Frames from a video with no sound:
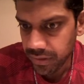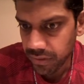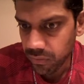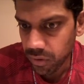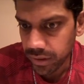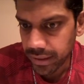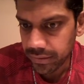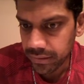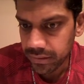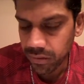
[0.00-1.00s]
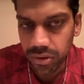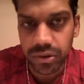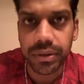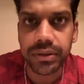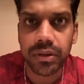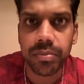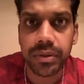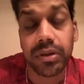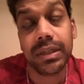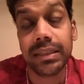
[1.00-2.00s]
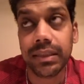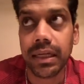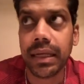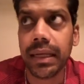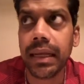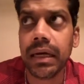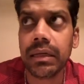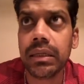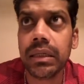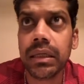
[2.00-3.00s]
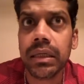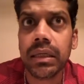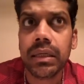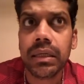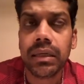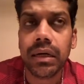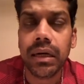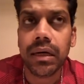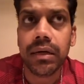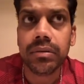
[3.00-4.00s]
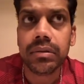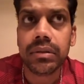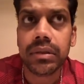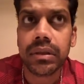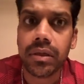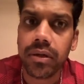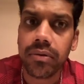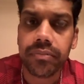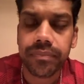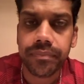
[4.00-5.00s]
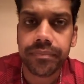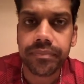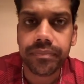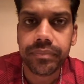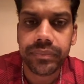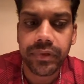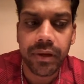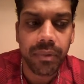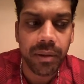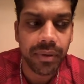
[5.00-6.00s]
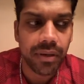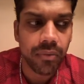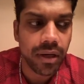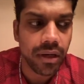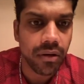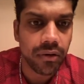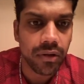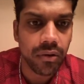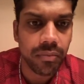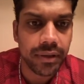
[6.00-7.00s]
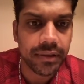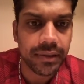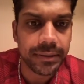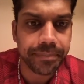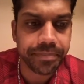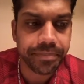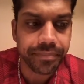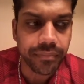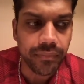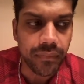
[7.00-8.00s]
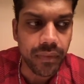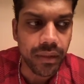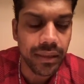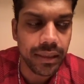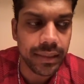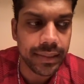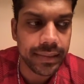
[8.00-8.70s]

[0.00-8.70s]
it doesn't work out, the door's always open, or he said, and uh, uh, you know, that might be the way to go too. But um, uh,